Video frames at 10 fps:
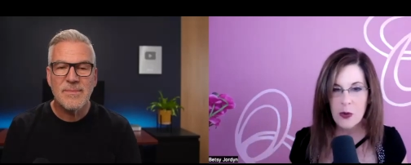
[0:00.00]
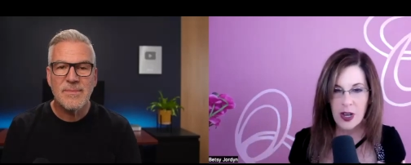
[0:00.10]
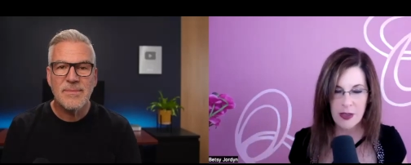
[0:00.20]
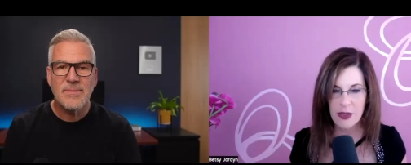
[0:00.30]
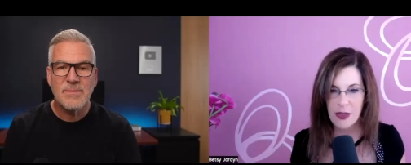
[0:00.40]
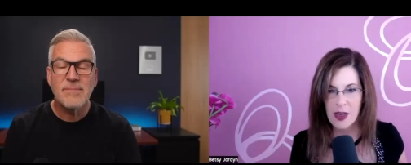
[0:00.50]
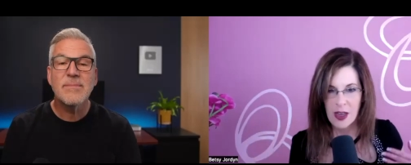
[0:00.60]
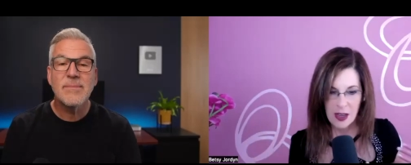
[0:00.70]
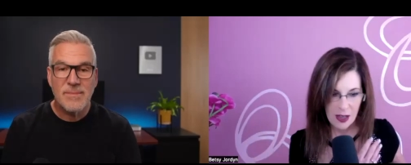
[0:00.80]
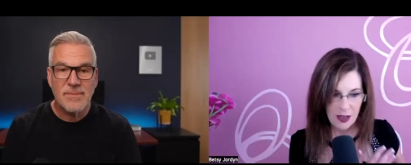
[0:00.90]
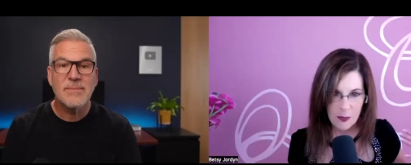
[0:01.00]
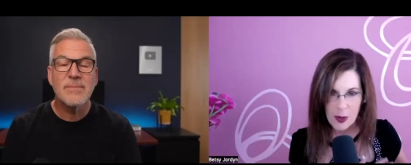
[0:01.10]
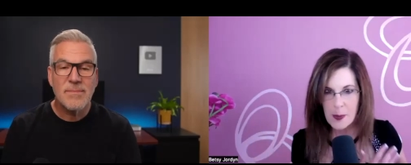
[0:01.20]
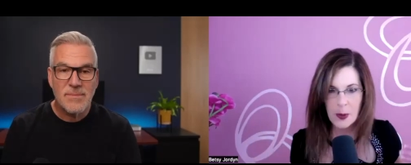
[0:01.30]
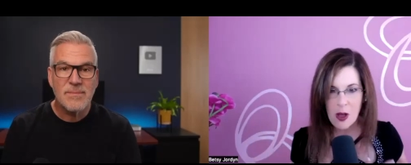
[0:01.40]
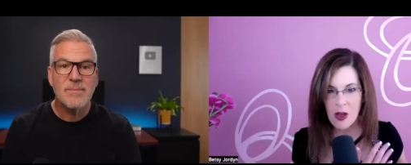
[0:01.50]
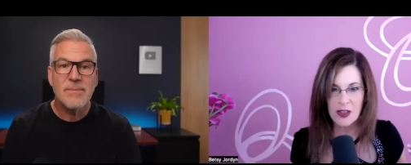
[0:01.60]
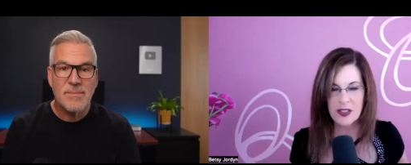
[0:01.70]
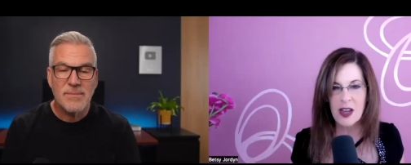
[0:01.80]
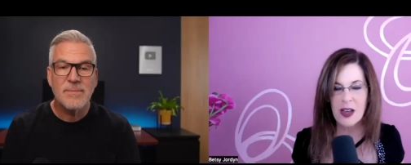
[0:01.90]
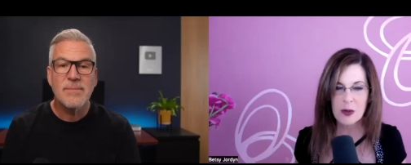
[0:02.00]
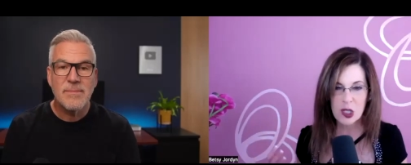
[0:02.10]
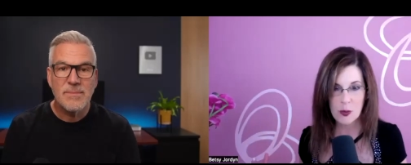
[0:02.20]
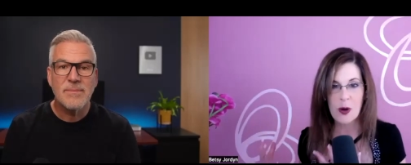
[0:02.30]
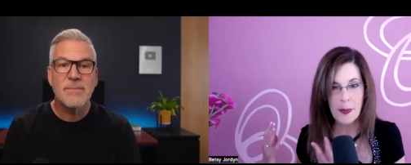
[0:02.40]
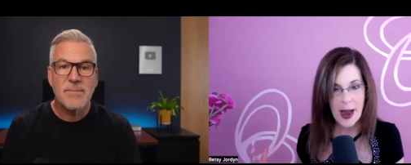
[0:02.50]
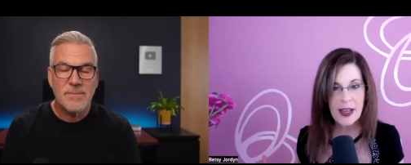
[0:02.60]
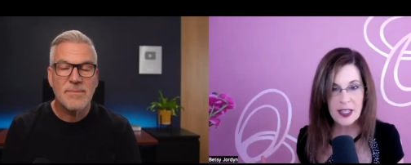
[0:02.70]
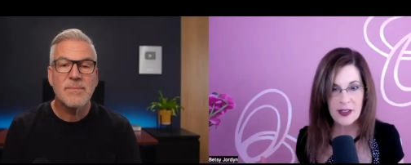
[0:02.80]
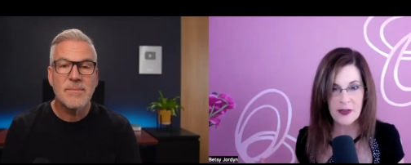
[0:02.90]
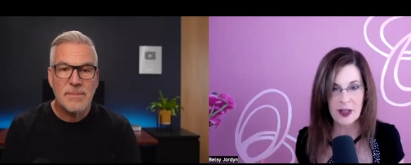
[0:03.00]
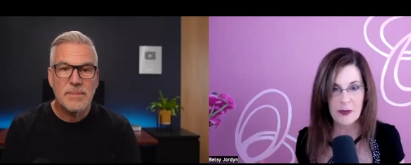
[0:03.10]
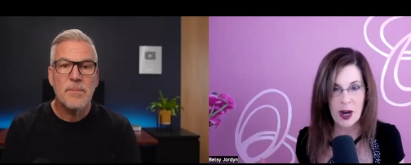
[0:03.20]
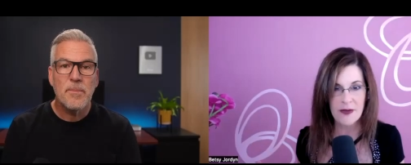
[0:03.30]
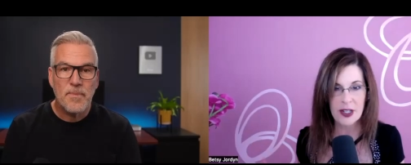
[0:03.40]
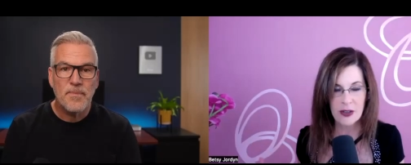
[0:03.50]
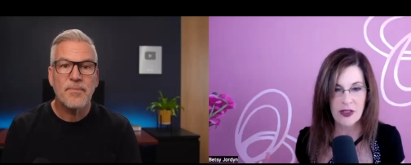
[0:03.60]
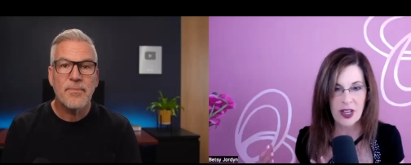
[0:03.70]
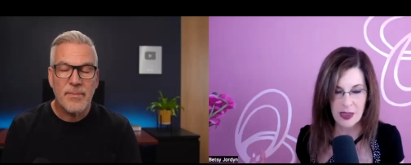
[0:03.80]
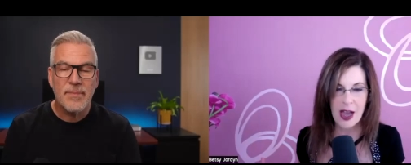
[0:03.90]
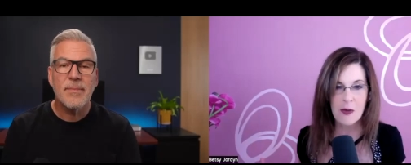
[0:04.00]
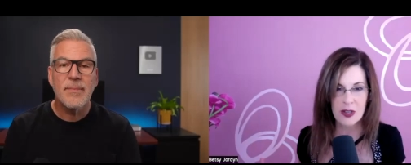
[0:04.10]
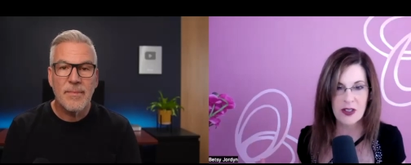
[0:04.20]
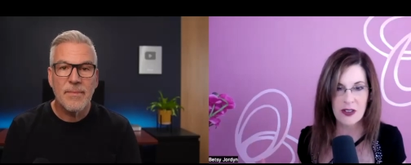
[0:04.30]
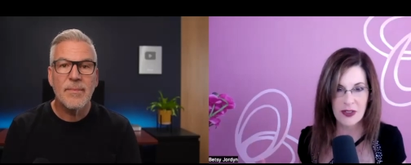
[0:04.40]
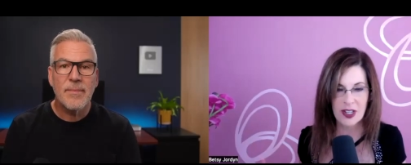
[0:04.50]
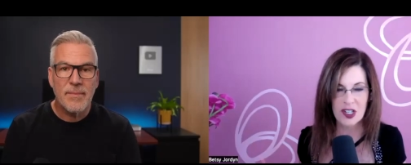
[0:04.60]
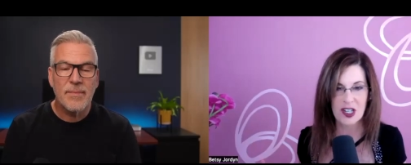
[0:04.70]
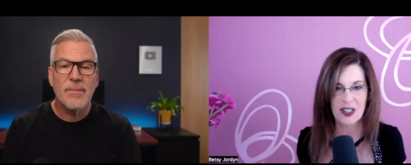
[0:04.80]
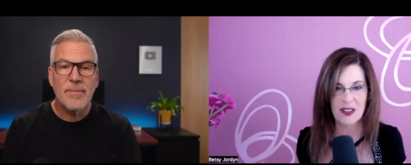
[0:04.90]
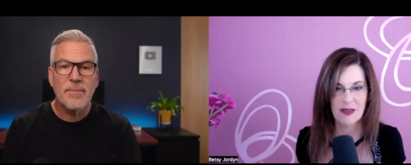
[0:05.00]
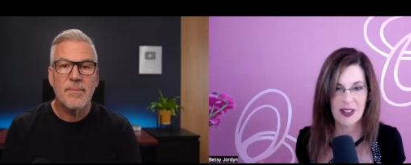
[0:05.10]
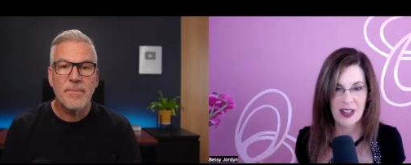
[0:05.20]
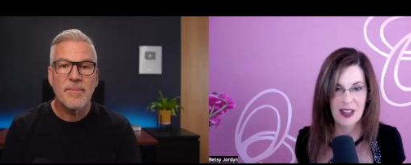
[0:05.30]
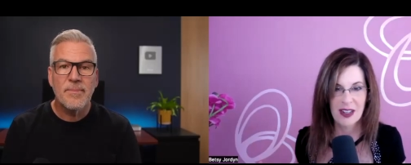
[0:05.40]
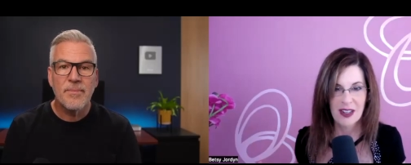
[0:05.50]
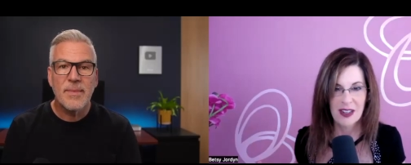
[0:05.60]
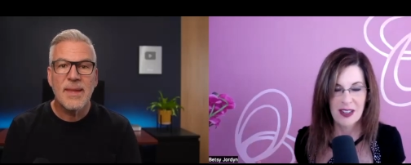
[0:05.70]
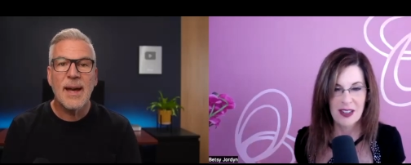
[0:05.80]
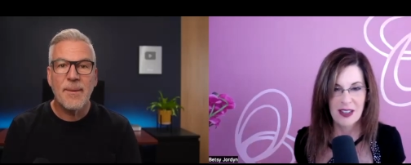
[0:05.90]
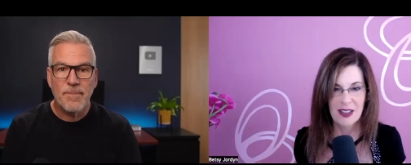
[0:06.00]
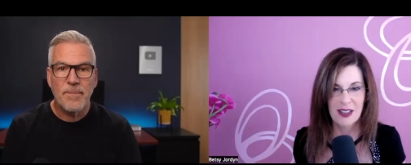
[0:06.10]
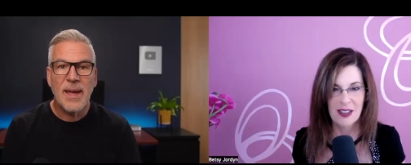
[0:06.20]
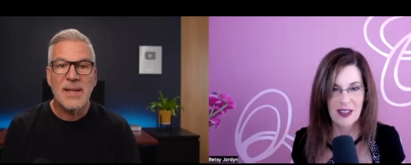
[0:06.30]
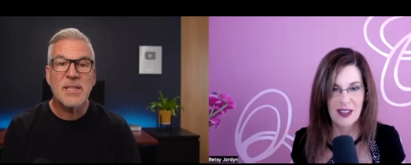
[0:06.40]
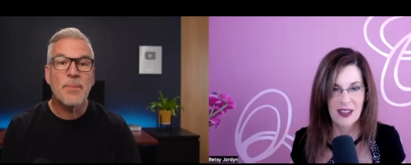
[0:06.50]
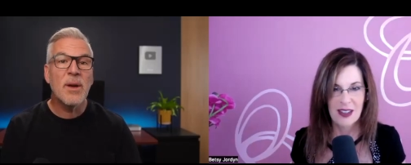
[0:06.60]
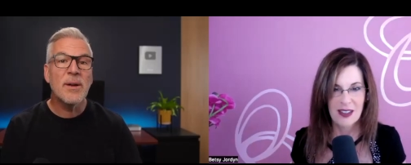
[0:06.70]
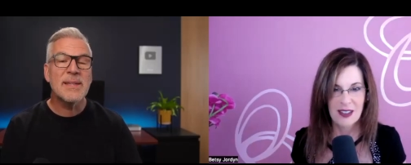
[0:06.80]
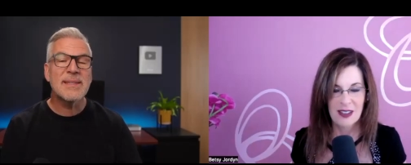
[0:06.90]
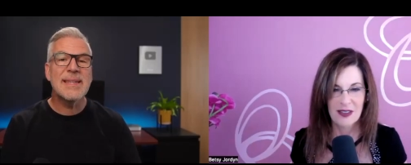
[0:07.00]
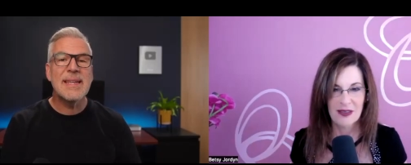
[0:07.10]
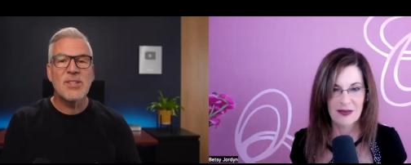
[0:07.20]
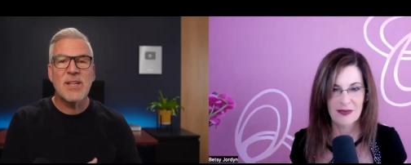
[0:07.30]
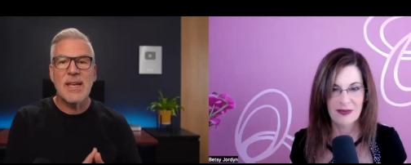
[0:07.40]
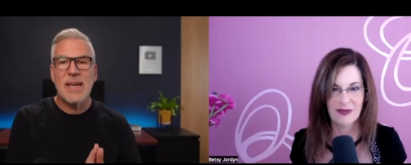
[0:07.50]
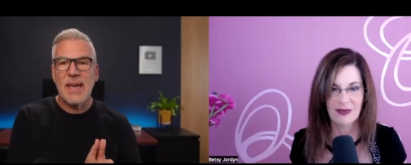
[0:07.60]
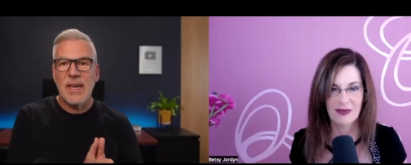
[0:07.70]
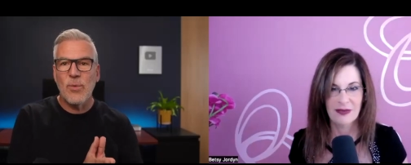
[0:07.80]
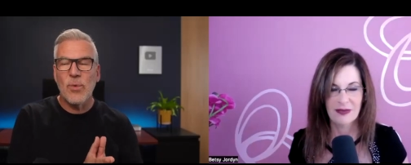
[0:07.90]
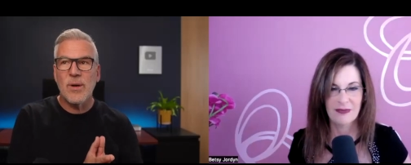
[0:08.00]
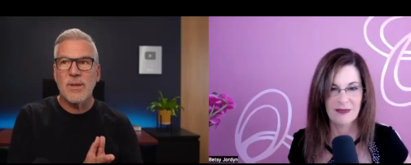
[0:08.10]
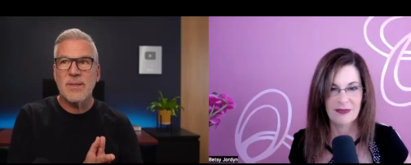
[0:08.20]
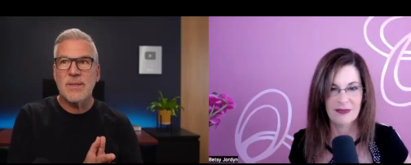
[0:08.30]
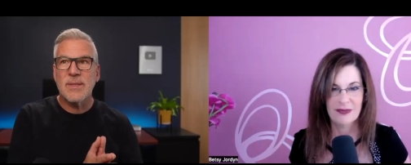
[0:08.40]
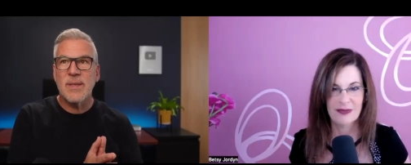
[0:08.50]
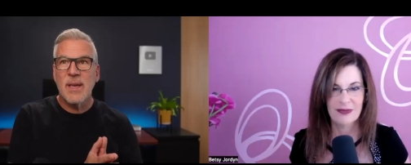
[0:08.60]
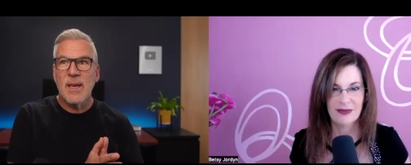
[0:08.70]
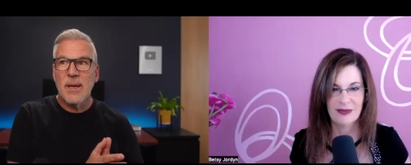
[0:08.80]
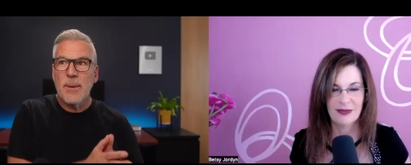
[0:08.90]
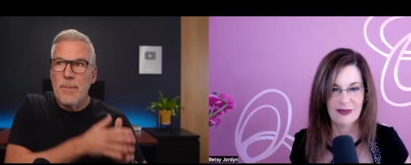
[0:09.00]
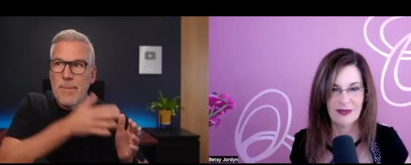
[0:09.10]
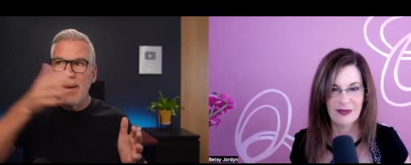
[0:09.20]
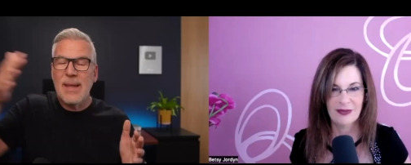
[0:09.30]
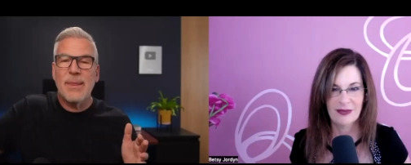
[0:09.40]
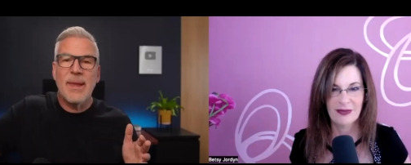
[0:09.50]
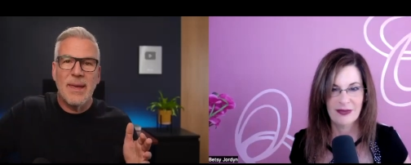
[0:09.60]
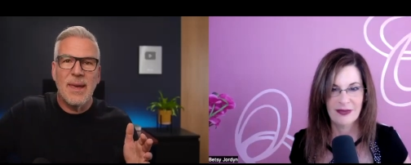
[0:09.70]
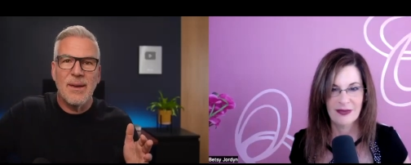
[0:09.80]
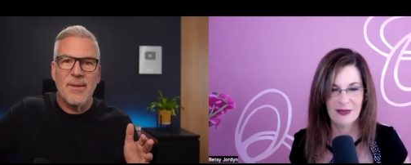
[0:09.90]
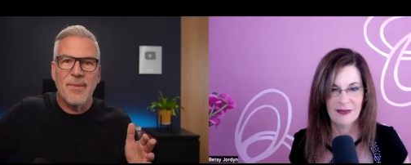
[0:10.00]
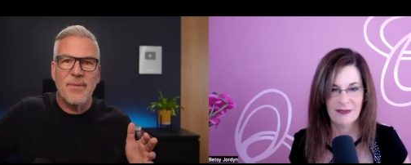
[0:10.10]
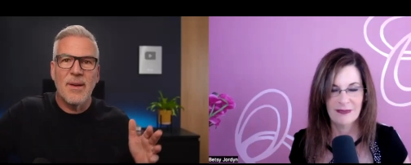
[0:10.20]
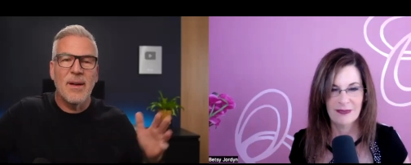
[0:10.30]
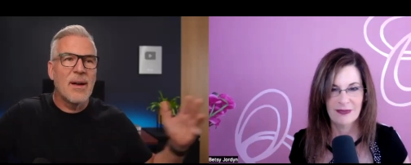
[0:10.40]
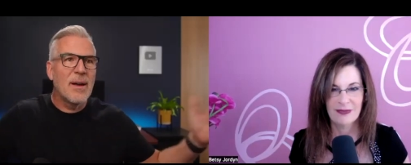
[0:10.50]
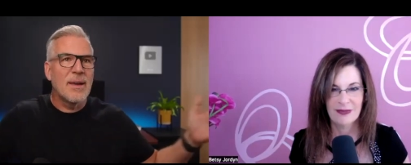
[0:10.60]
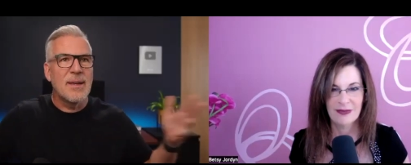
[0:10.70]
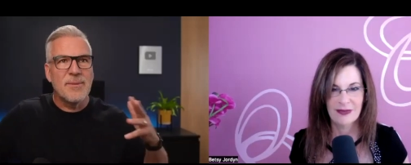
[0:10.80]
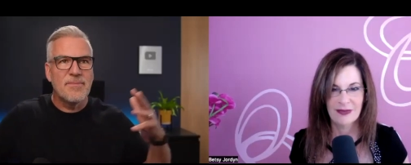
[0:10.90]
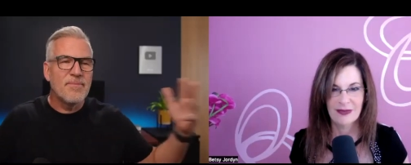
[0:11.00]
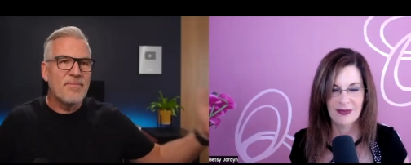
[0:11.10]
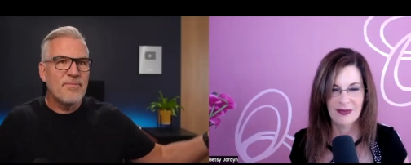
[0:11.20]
Speaker 1: with people all the time to more passive revenue. Like that was your vision.
Speaker 2: Yeah, and to be honest, initially it was me thinking of uh, I